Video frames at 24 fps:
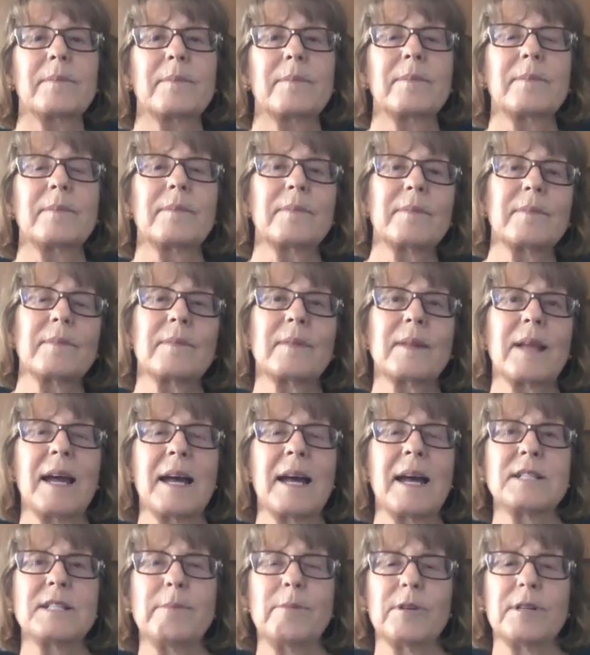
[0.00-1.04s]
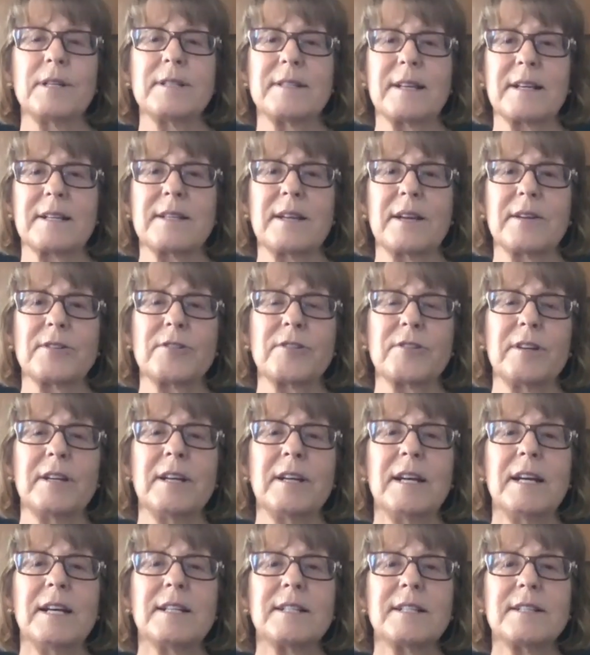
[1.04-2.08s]
antibodies, etc.,
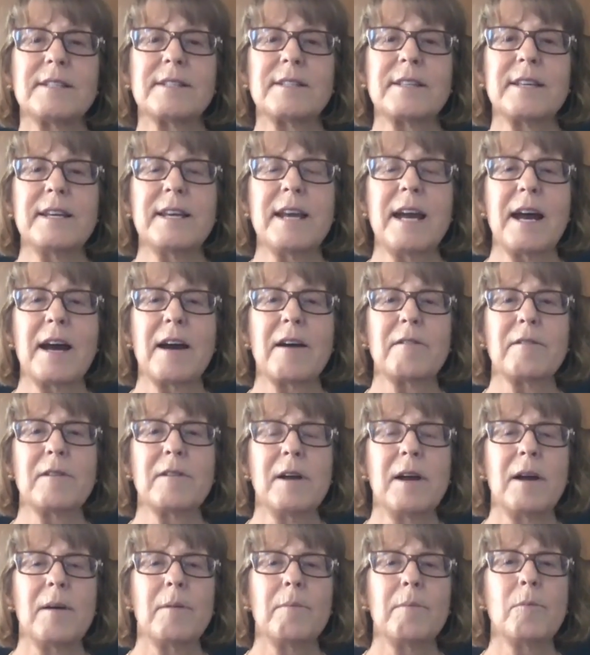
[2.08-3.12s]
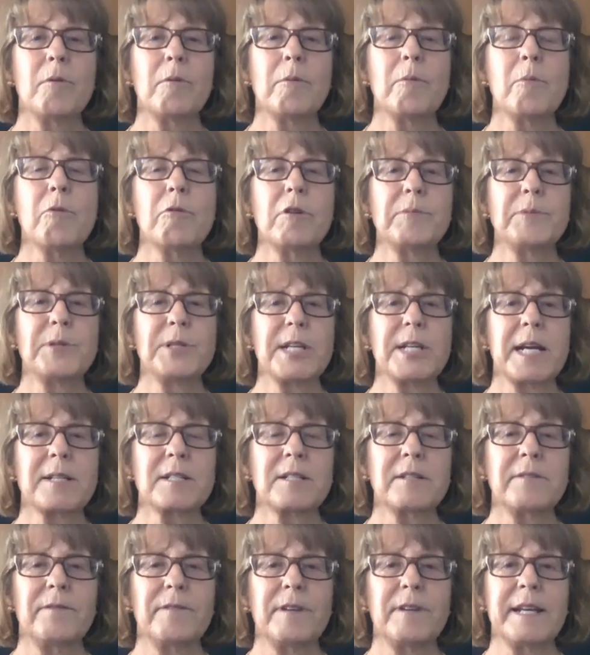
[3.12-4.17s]
to see how more
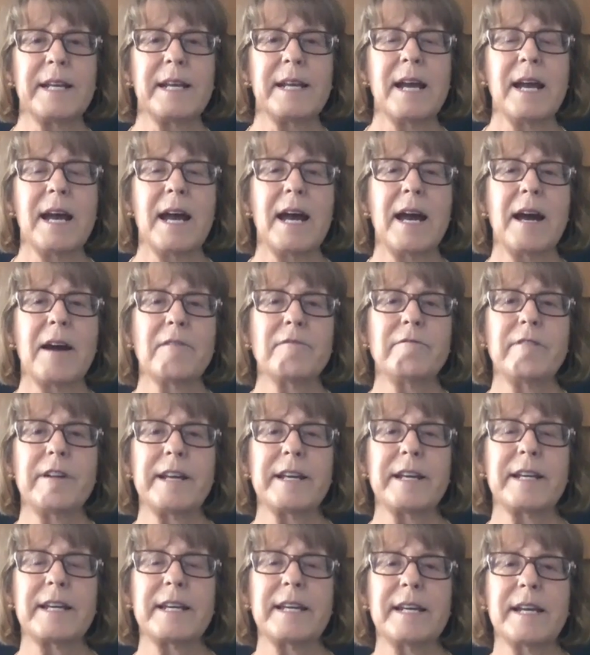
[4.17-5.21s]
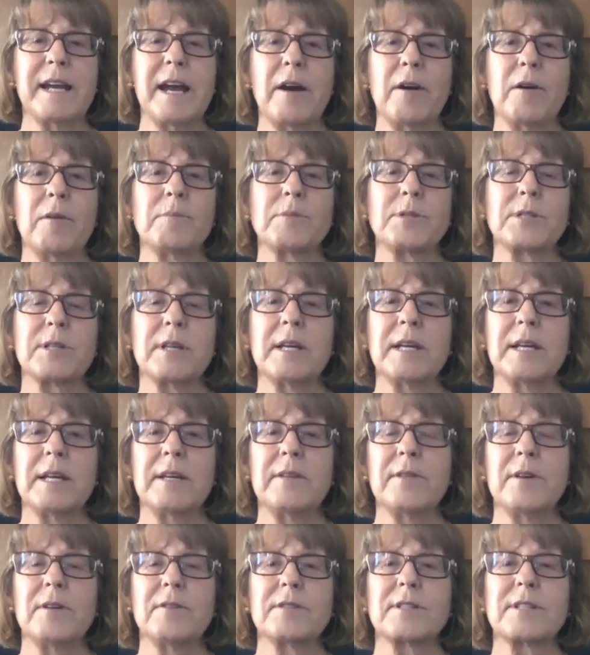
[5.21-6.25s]
objectively how Reiki helps
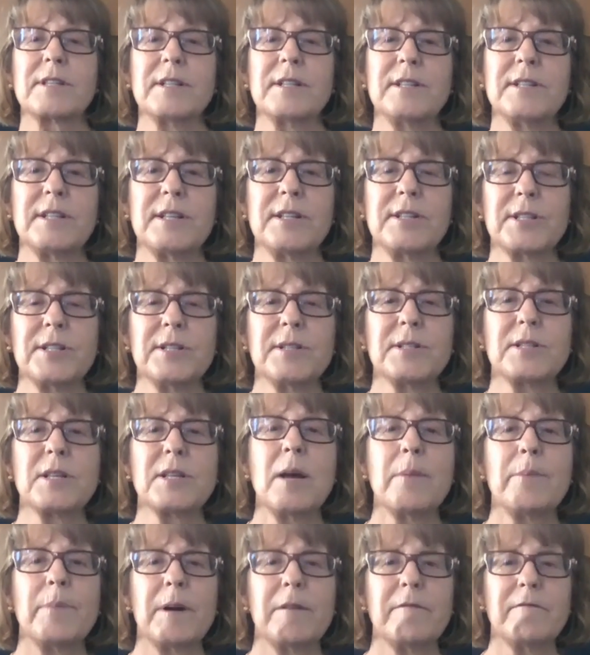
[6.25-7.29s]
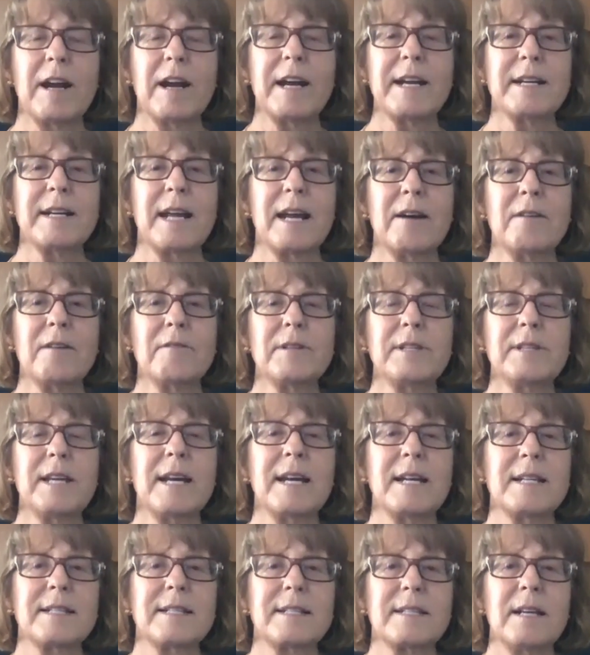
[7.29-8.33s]
in those conditions. But right now,
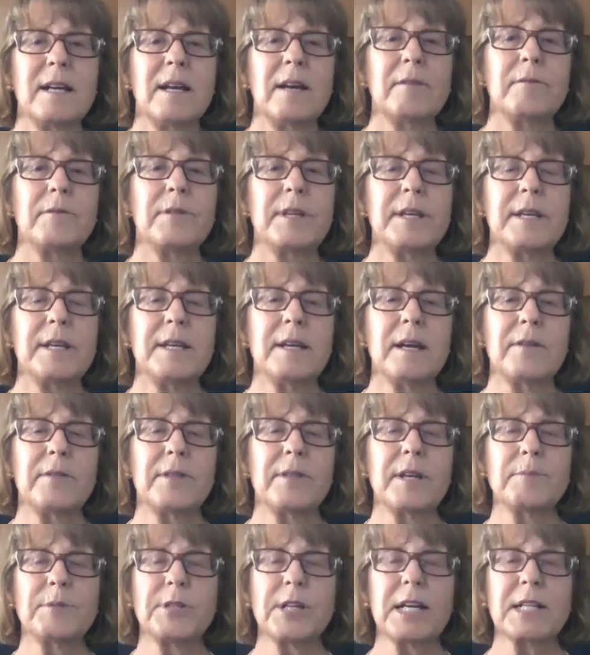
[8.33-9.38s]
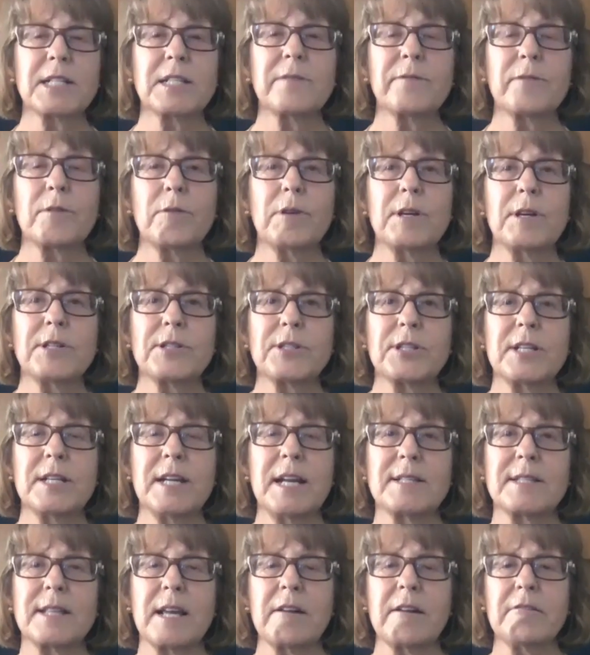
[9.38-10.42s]
yes, the objective
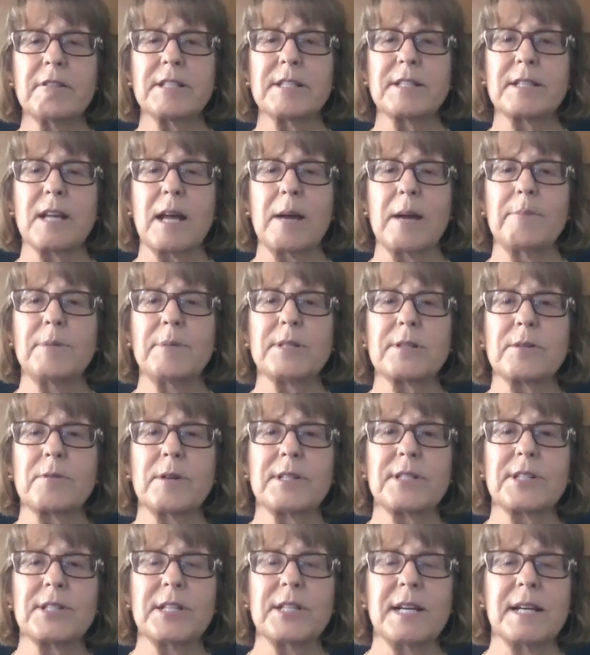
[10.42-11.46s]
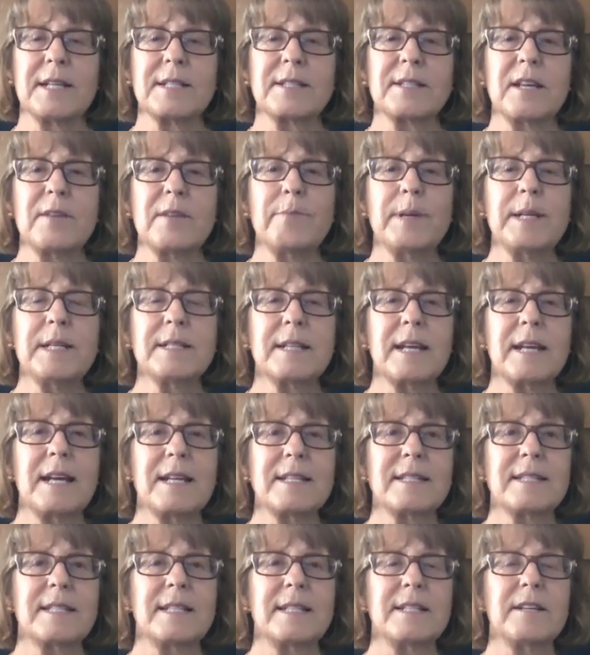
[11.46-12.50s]
questionnaires, they are established questionnaires. They've been
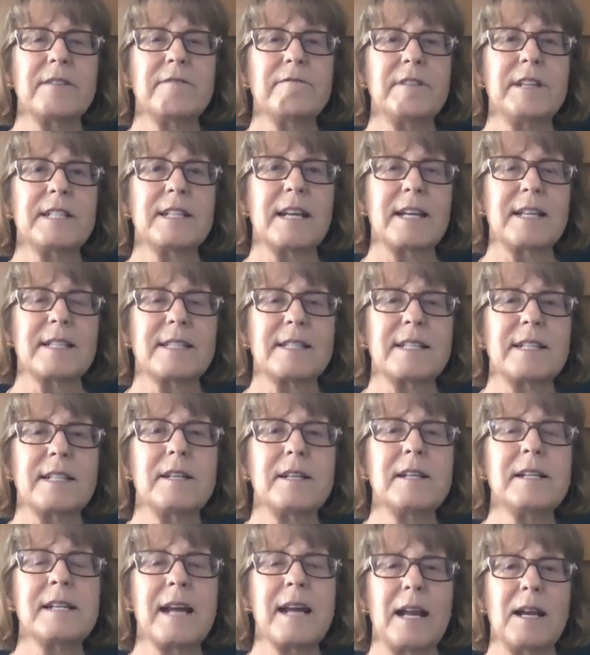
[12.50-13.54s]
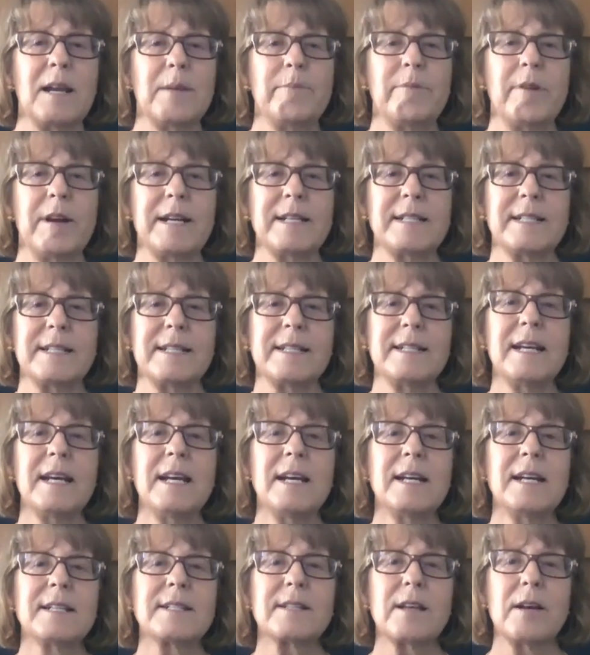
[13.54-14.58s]
tested and retested and calibrated,
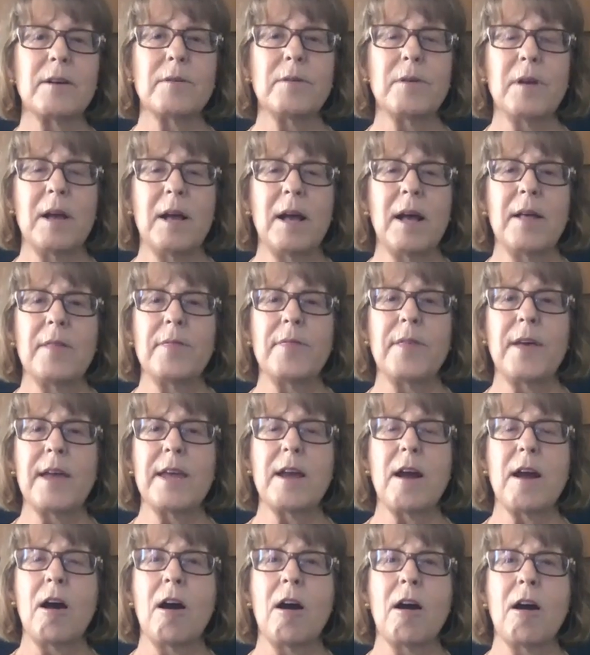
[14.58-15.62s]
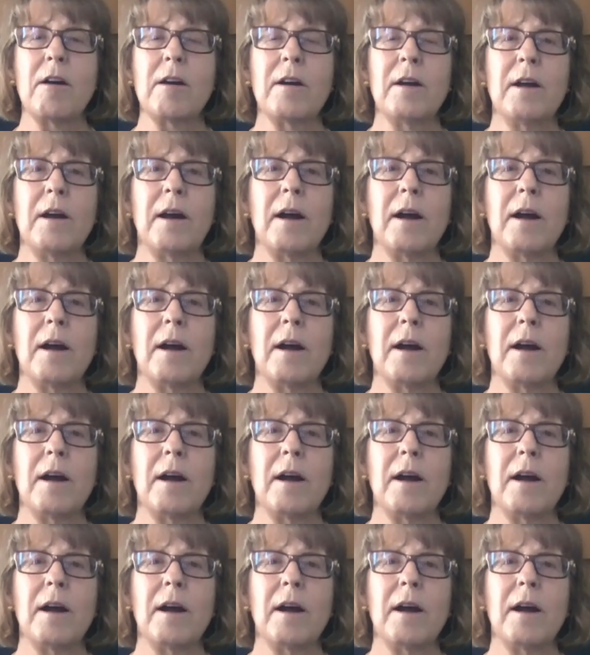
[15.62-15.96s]
so they are